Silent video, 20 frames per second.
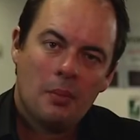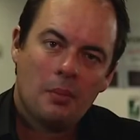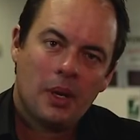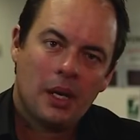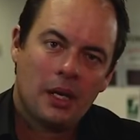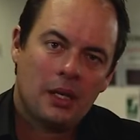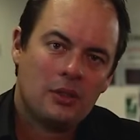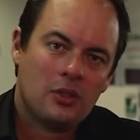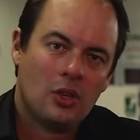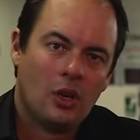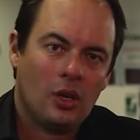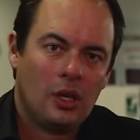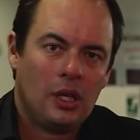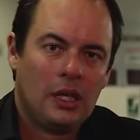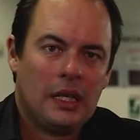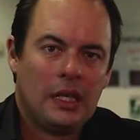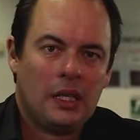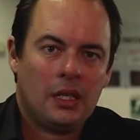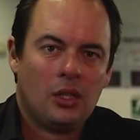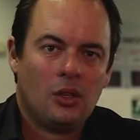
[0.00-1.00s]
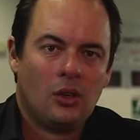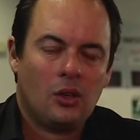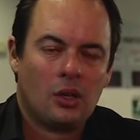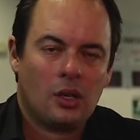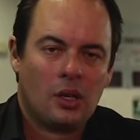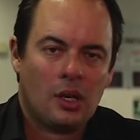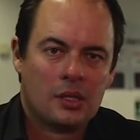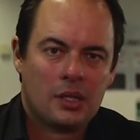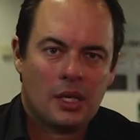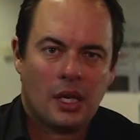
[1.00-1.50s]
But internally in the
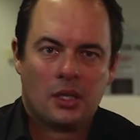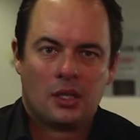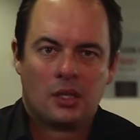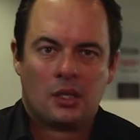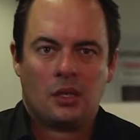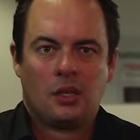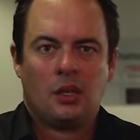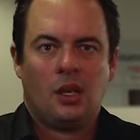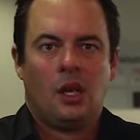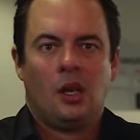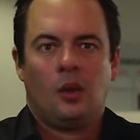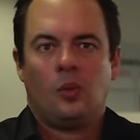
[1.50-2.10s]
organisation,